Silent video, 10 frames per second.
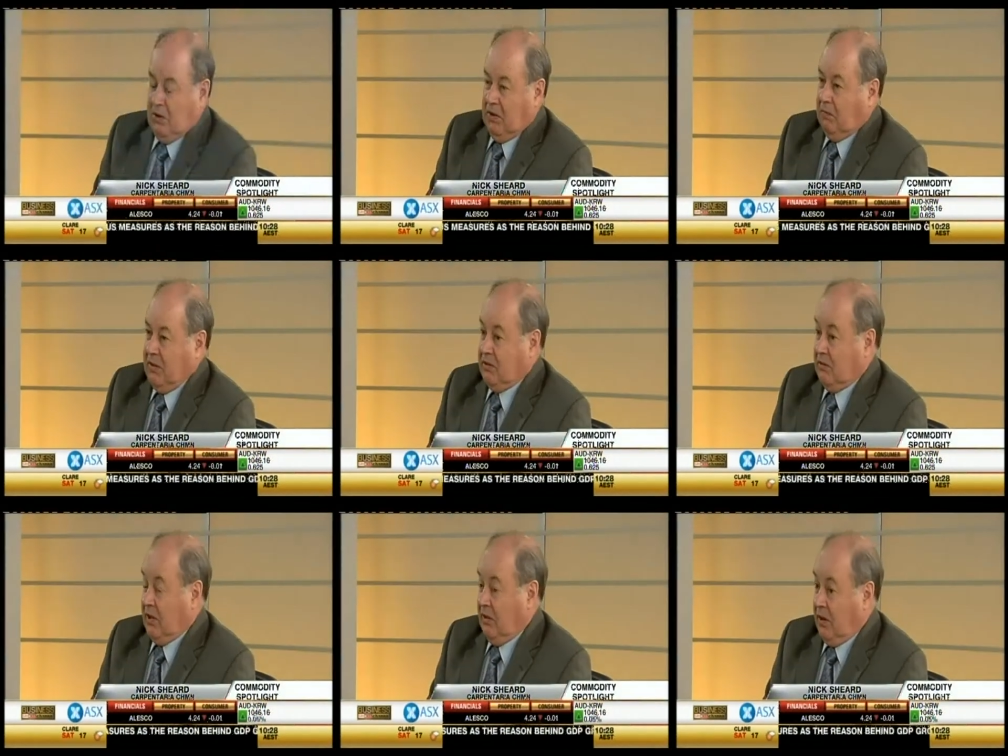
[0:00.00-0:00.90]
investor
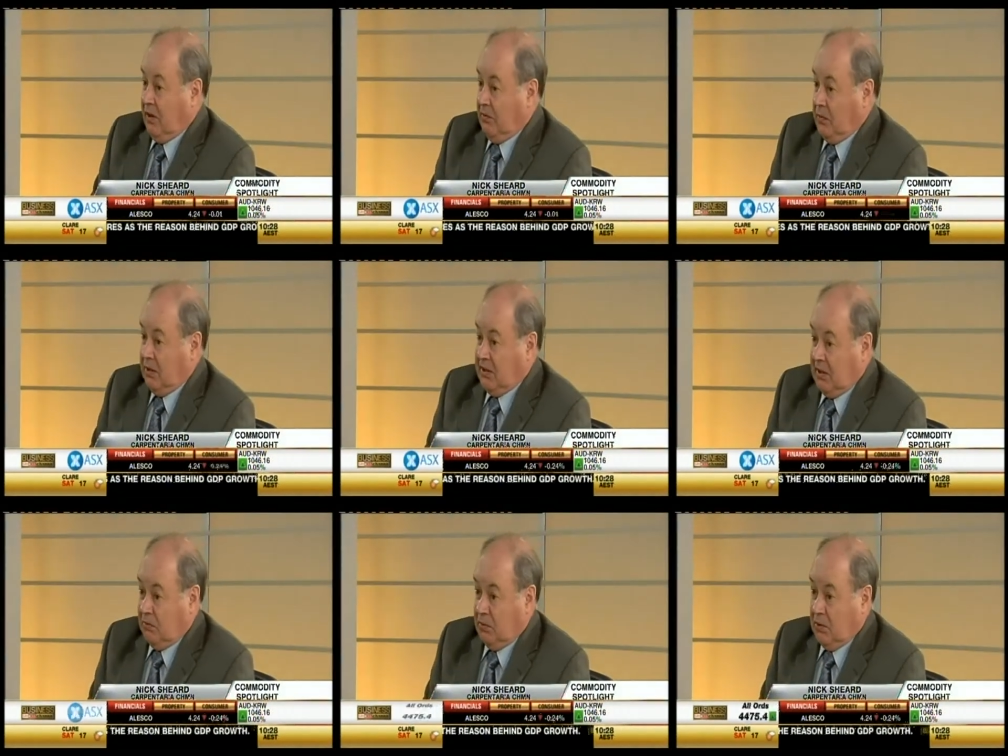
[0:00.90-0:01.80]
in our iron, for
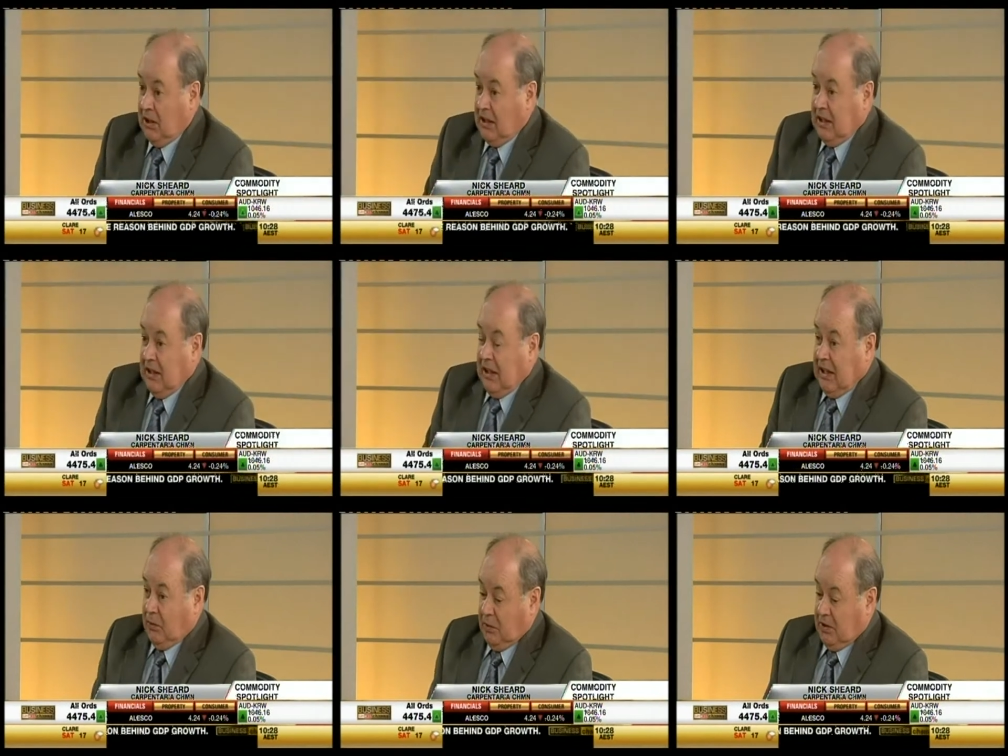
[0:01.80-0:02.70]
example,
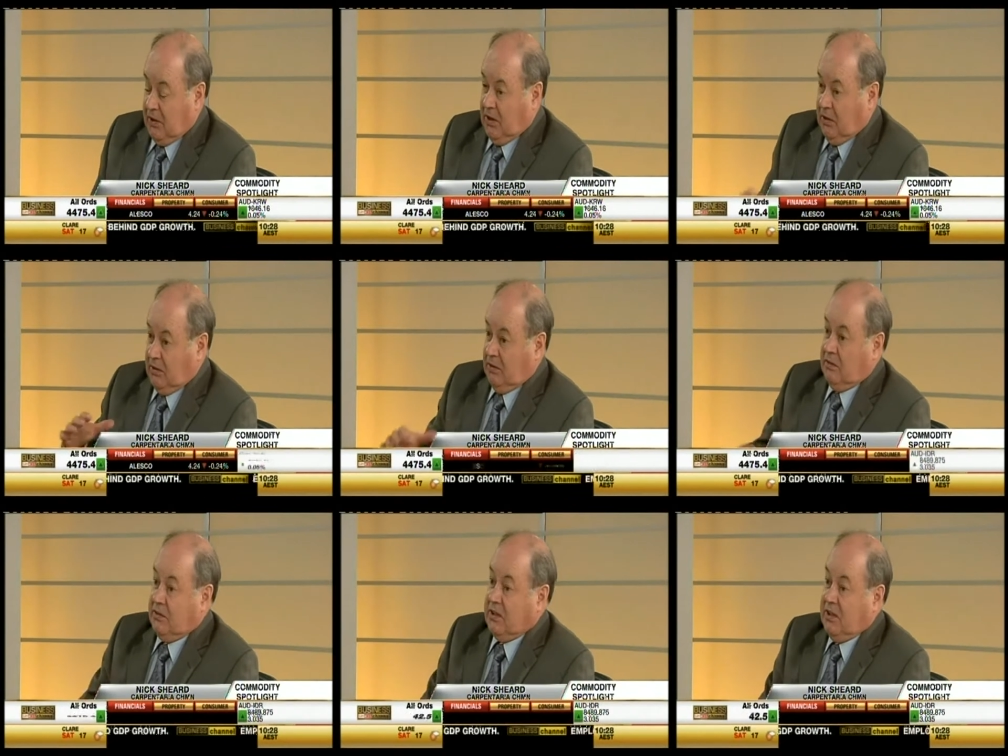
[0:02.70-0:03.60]
and we can hold
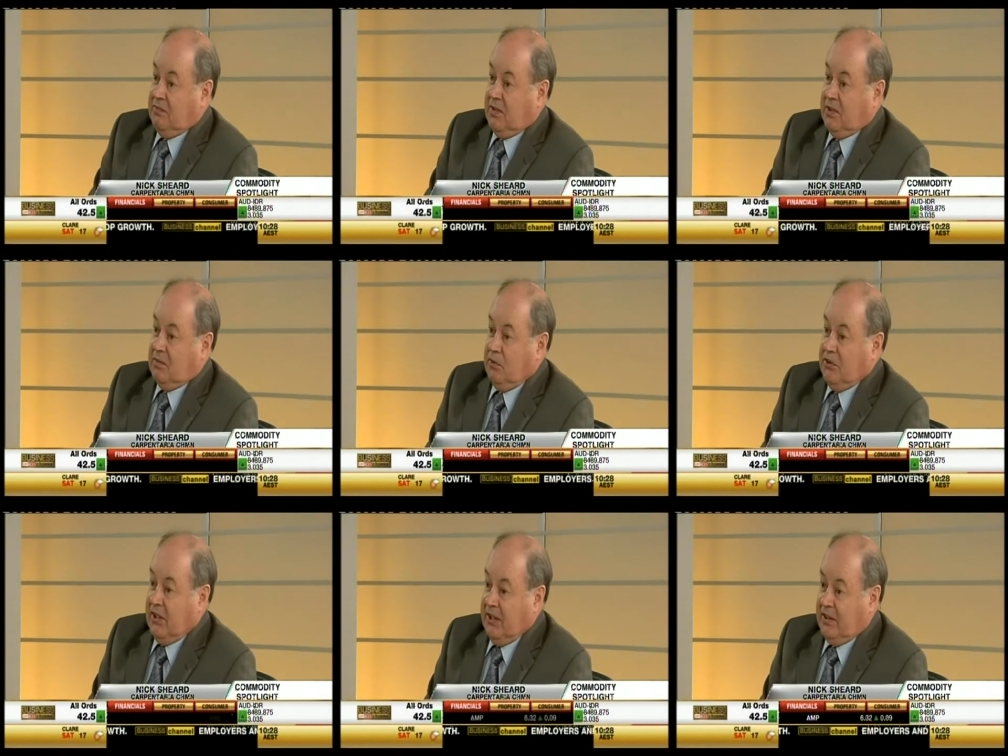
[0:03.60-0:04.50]
a significant
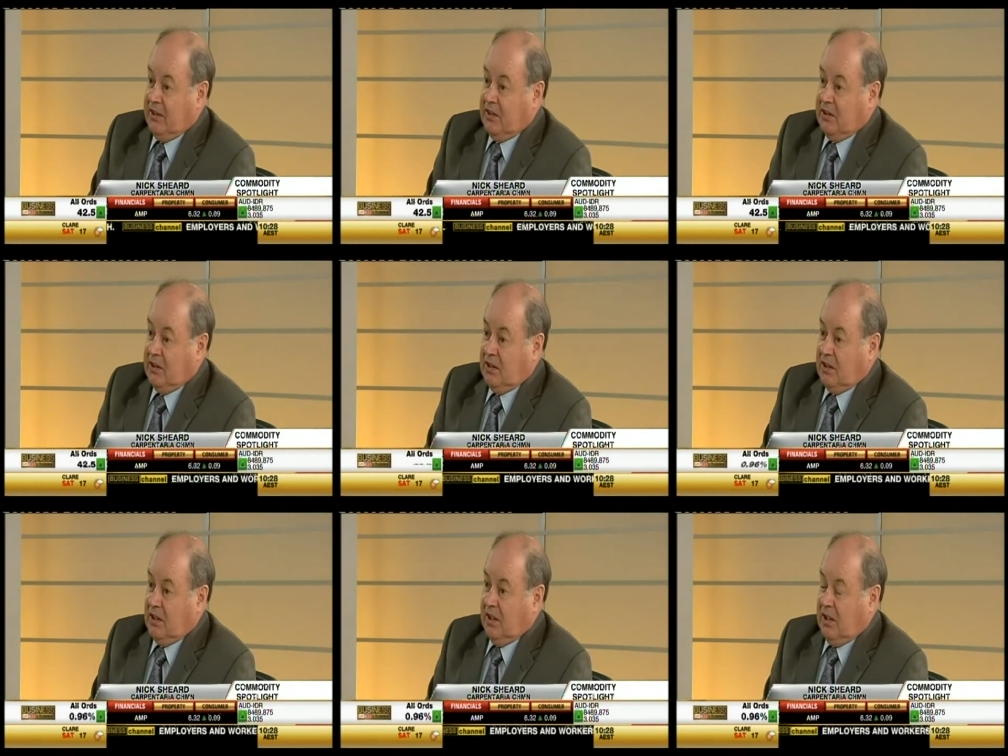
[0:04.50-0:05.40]
percentage,
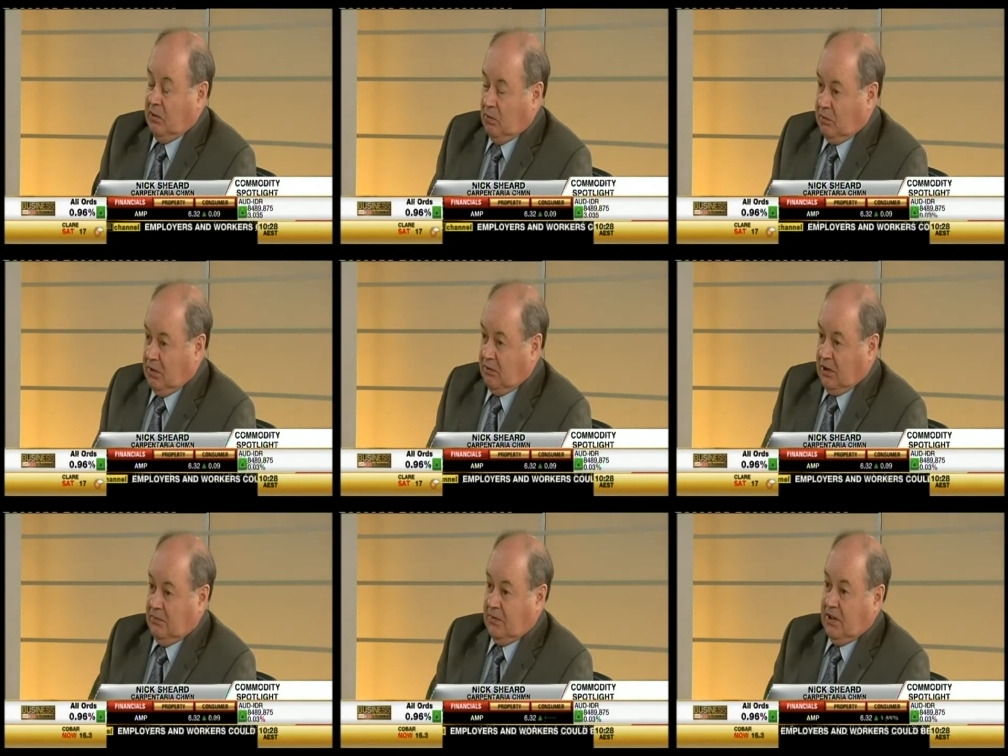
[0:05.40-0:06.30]
it would be
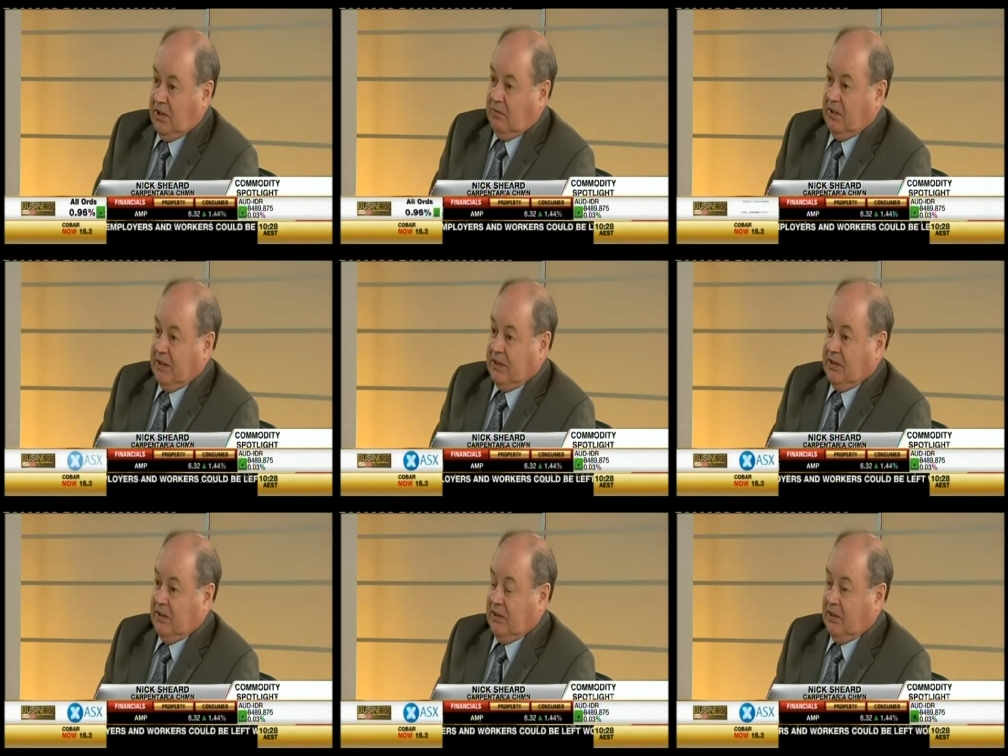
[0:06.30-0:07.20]
great for our
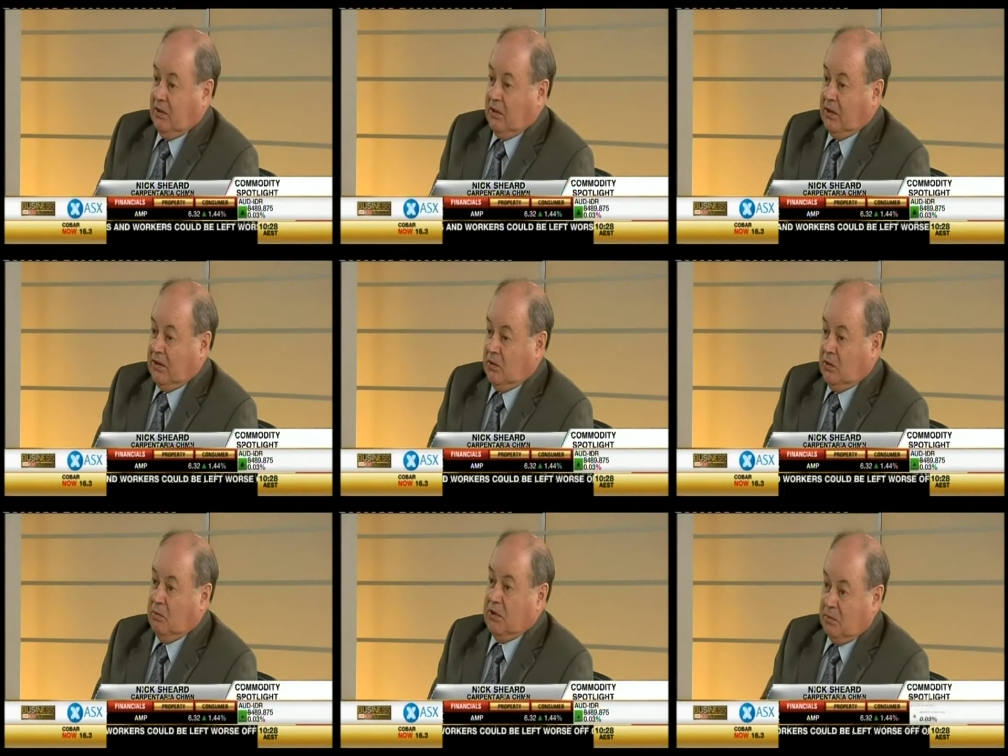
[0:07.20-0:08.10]
investors in the longer
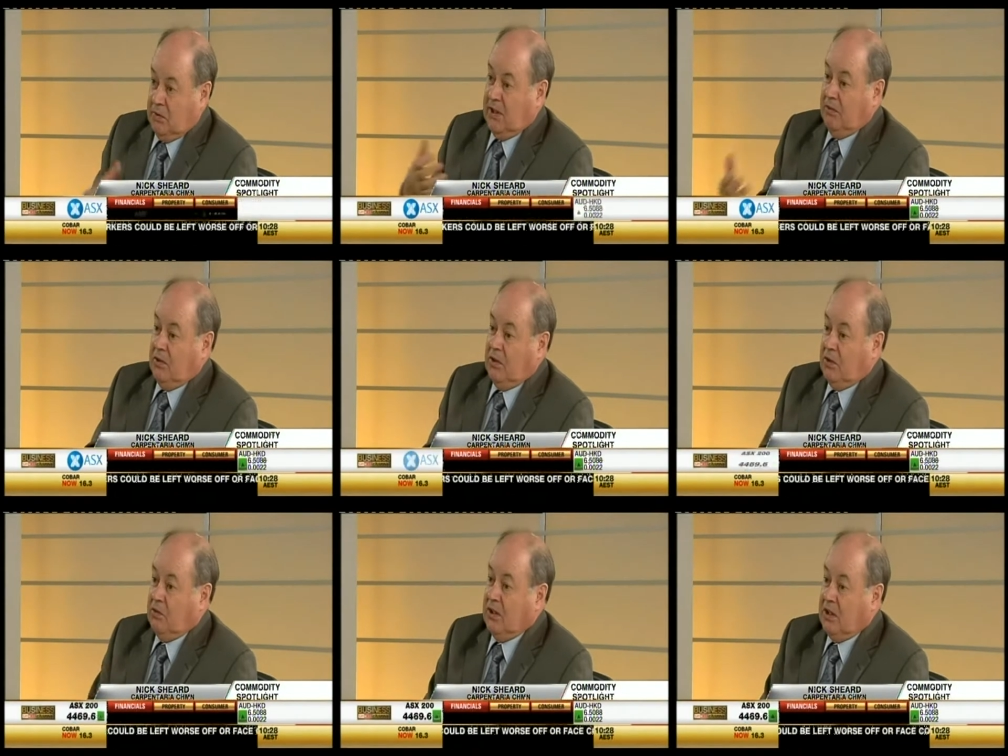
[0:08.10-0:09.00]
term, because we'd have a
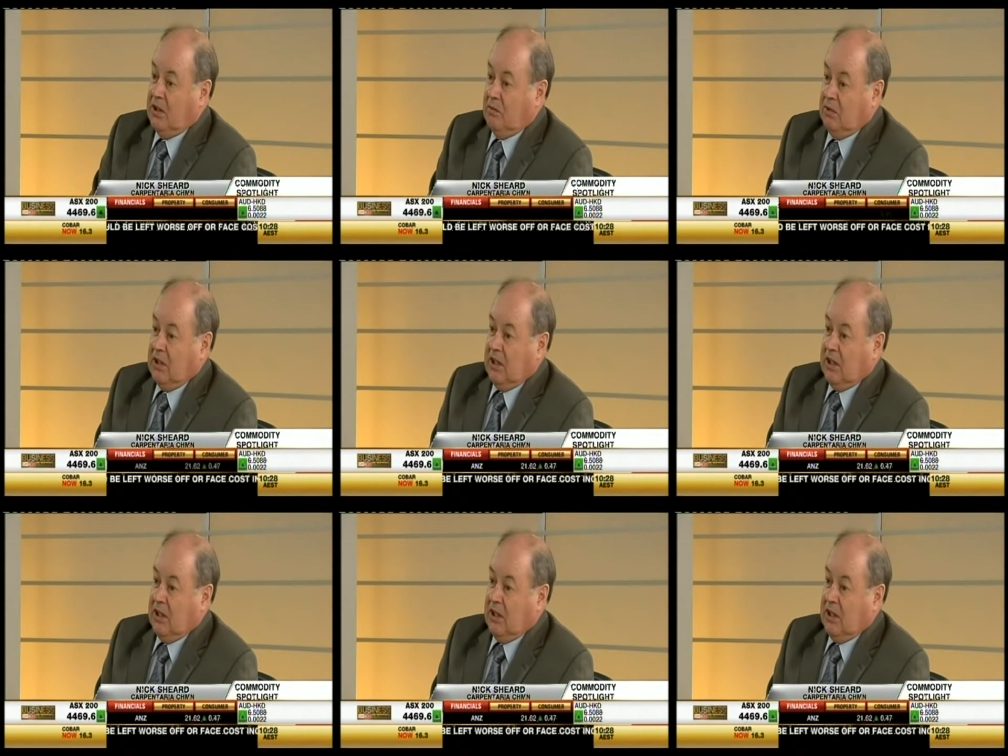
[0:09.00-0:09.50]
huge income.